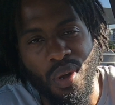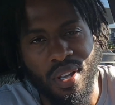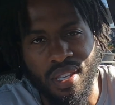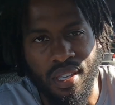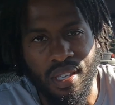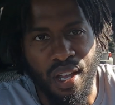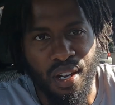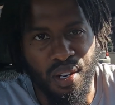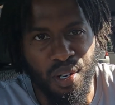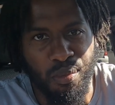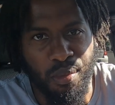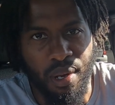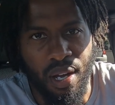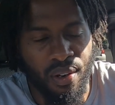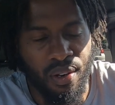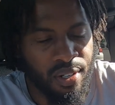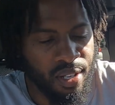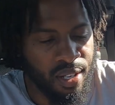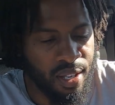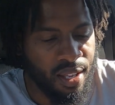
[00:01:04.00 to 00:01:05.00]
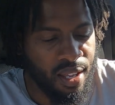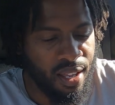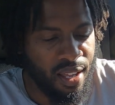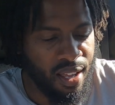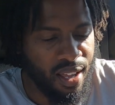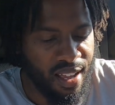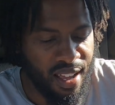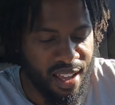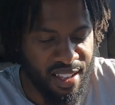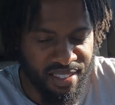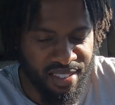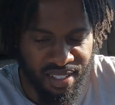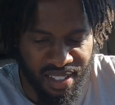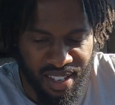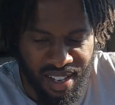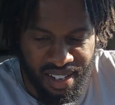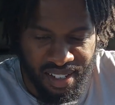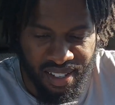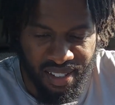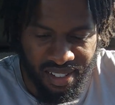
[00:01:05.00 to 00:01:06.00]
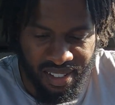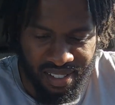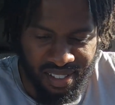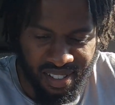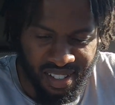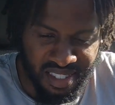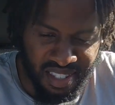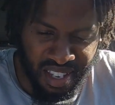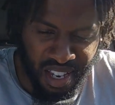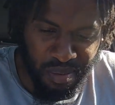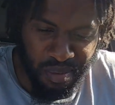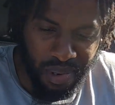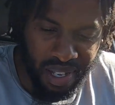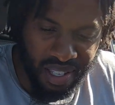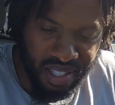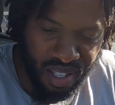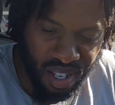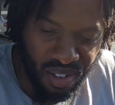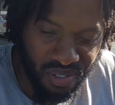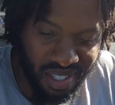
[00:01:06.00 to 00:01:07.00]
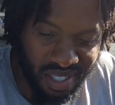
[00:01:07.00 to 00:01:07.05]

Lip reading: excited about. I had to kind of contain myself.